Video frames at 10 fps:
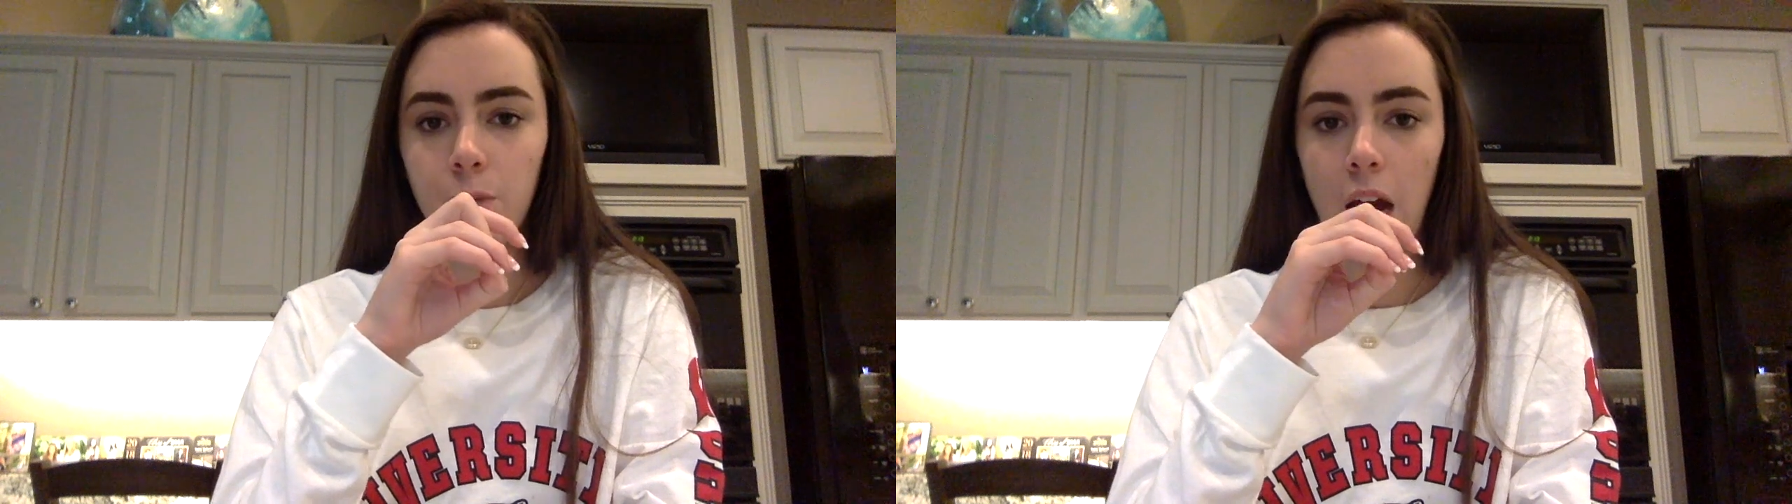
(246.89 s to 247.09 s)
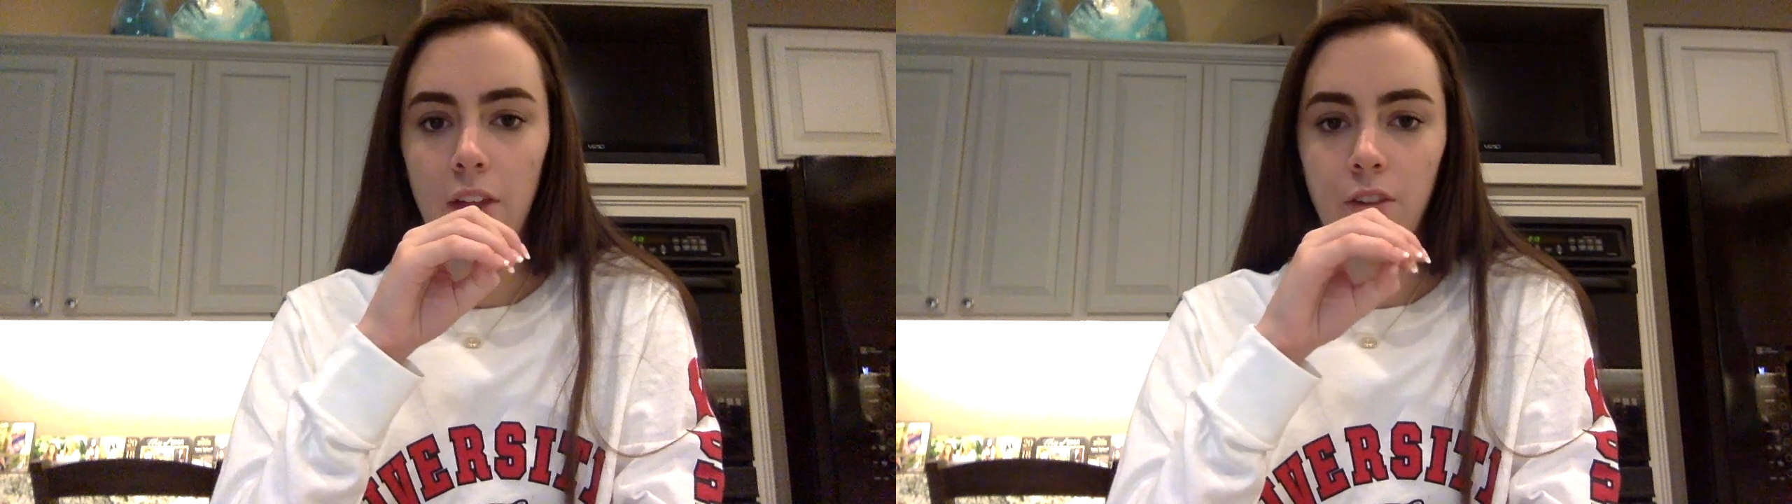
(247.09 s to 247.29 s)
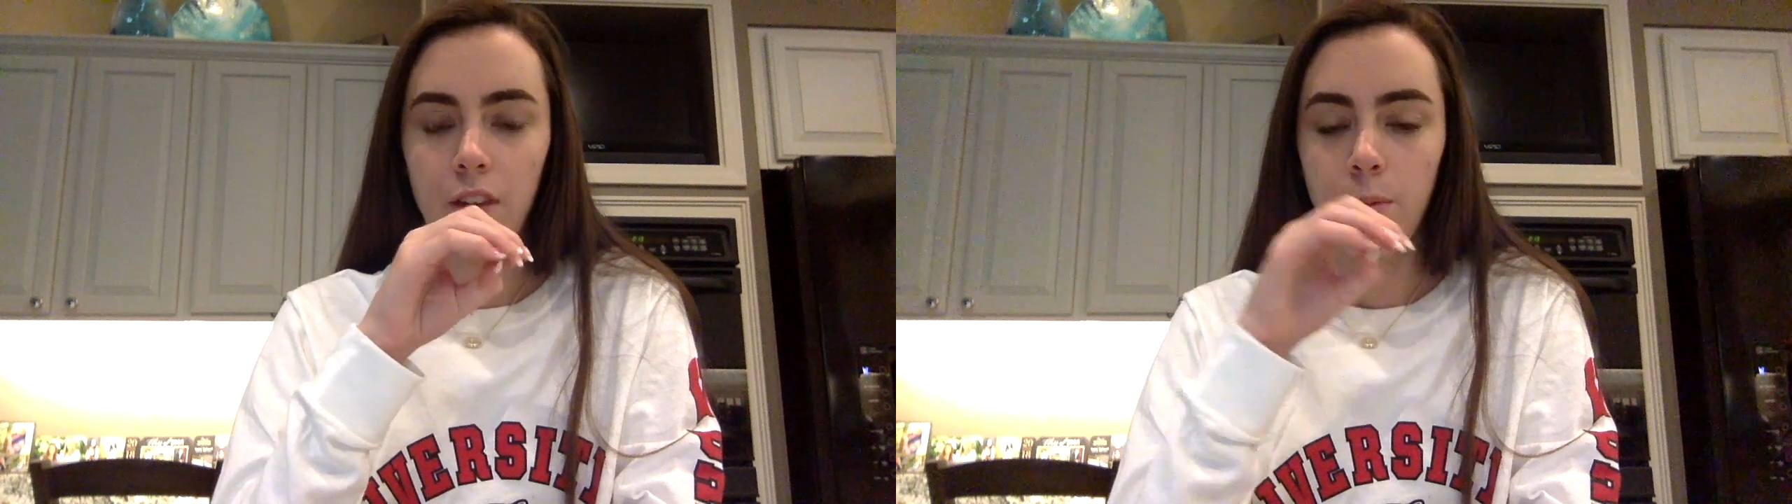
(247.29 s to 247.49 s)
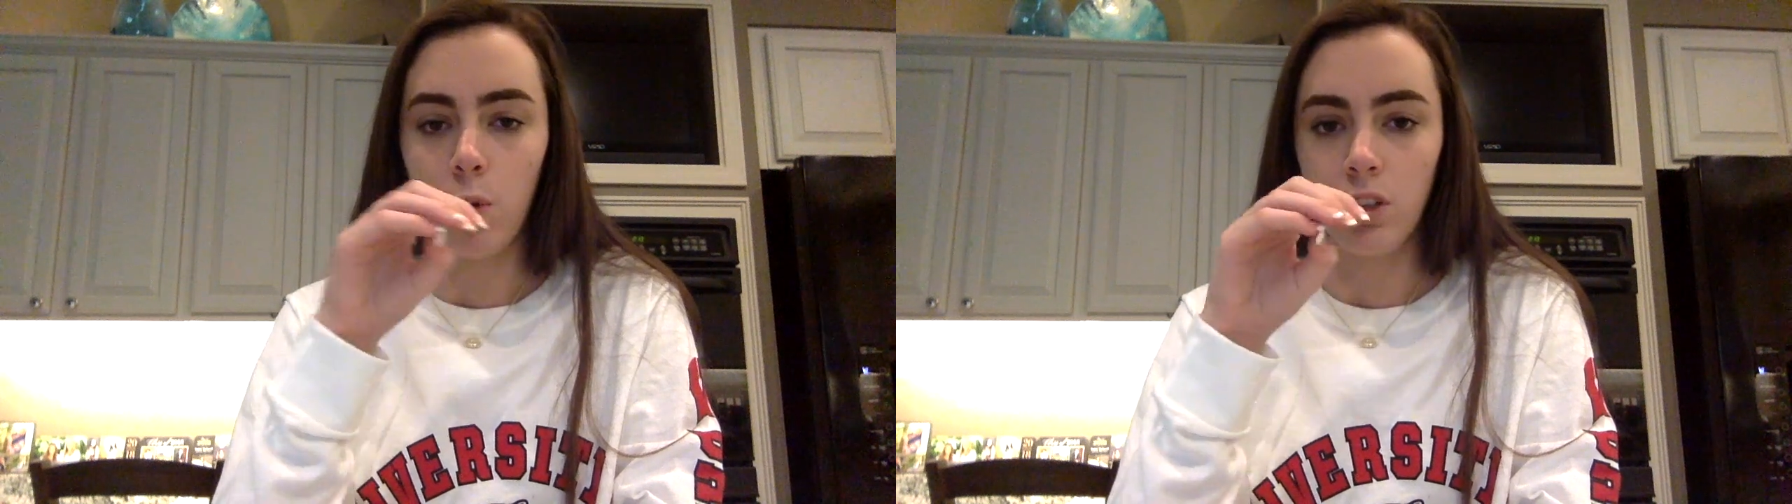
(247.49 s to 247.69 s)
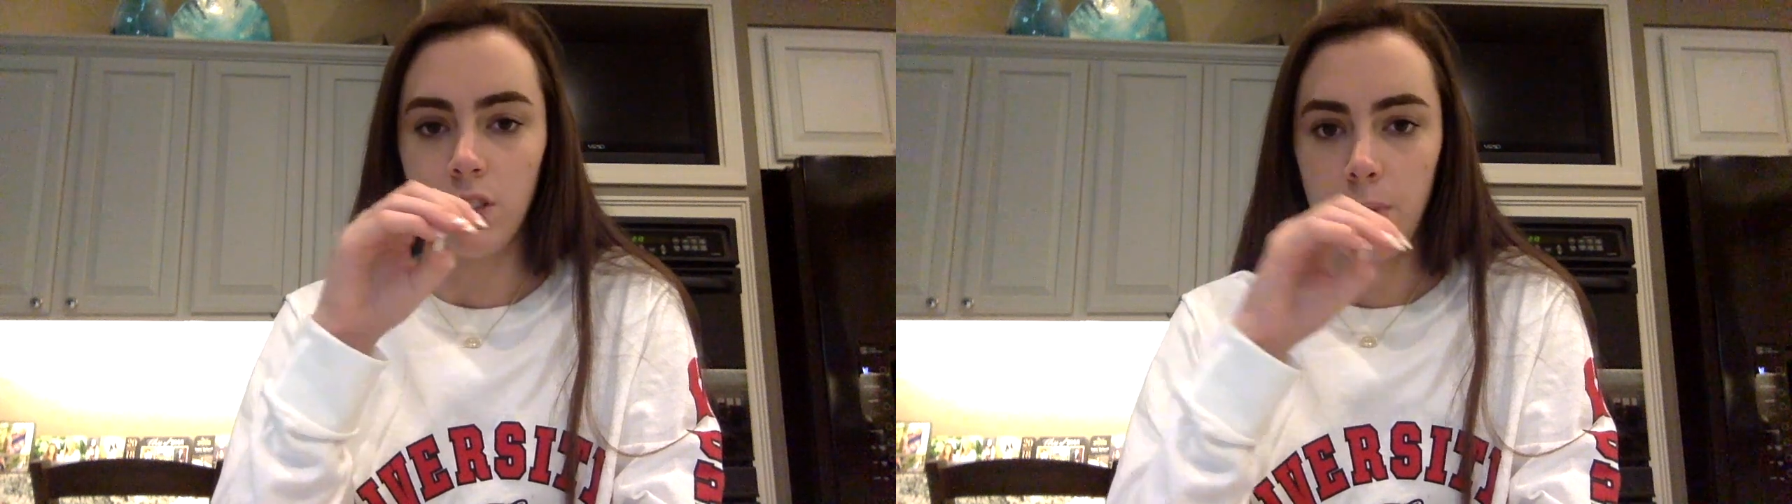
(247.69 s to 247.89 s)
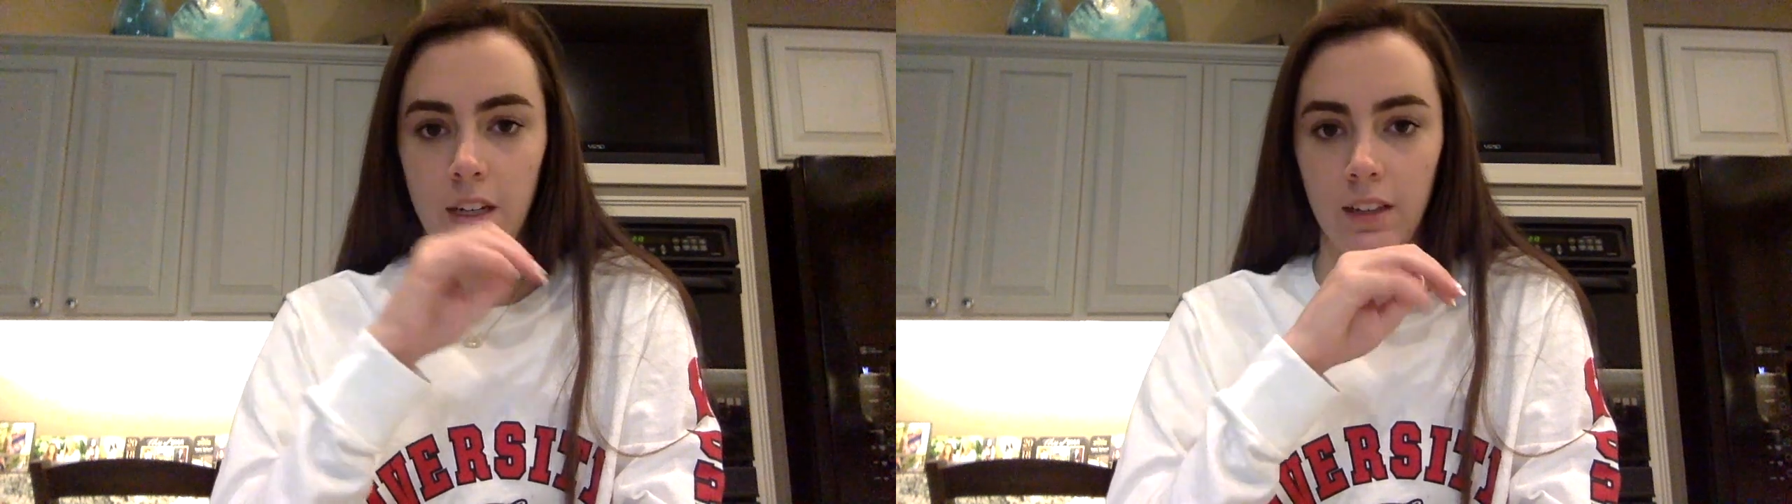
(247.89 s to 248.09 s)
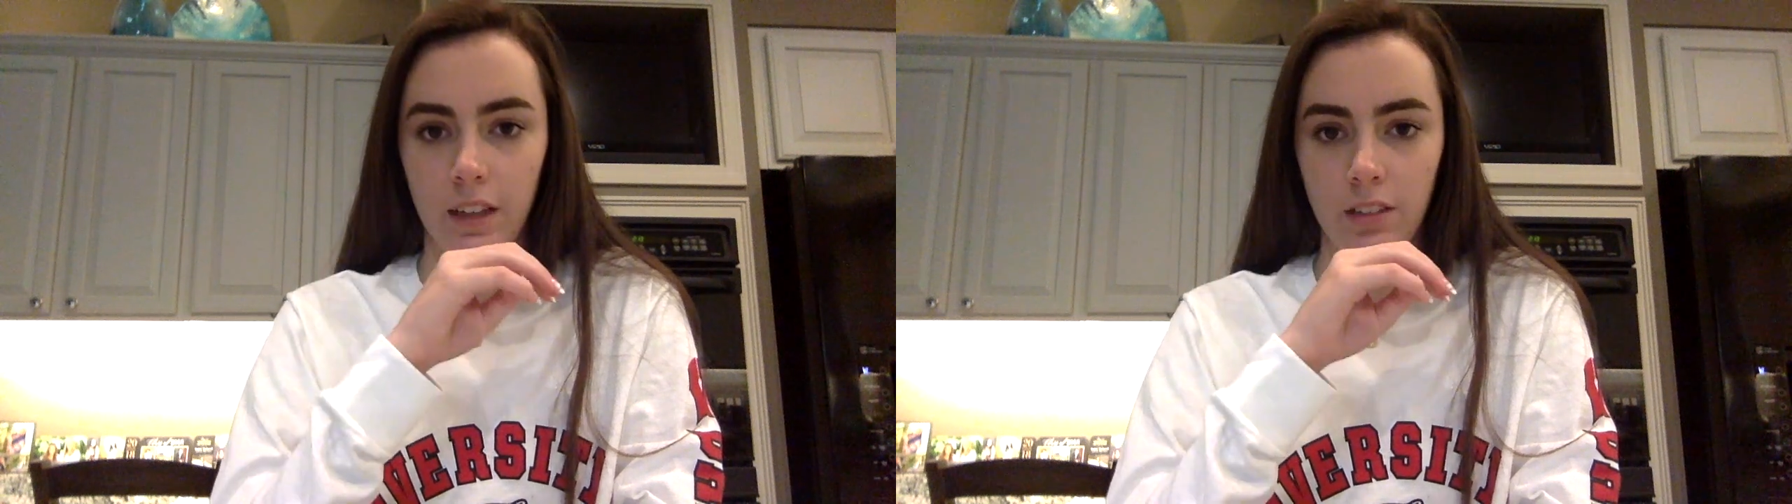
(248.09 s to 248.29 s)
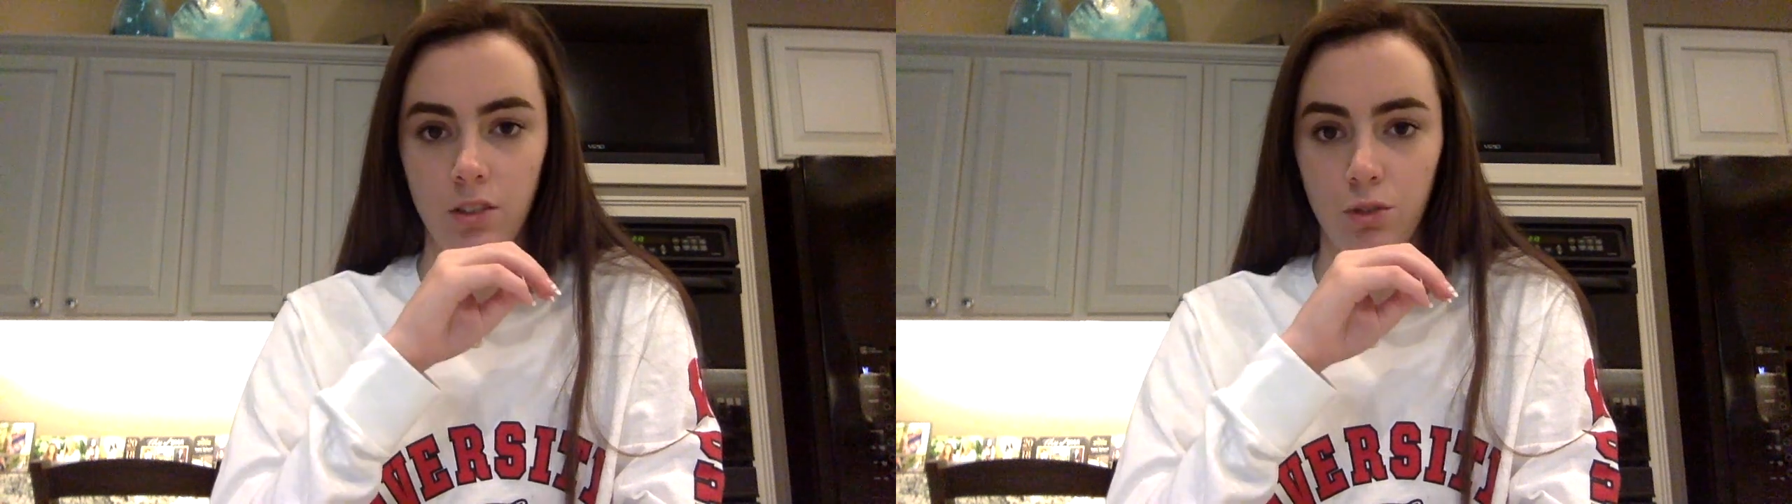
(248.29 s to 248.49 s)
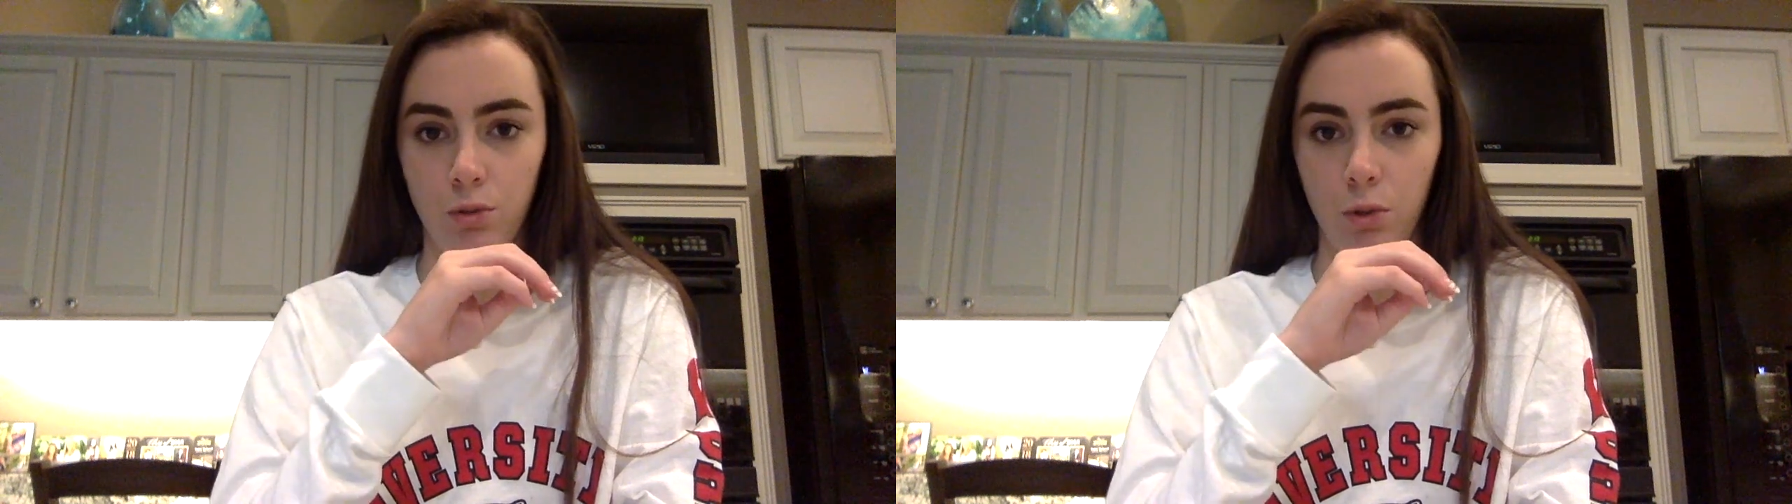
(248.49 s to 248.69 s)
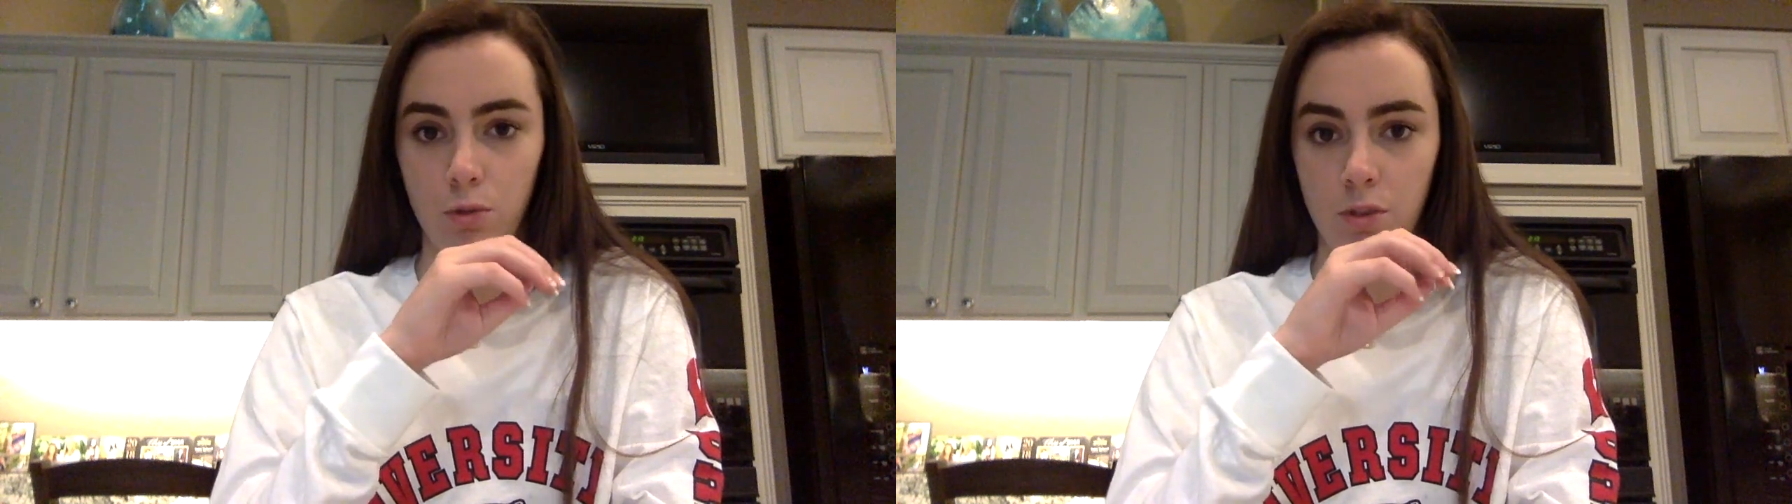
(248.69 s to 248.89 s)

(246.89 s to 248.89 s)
rather than more speed and less control,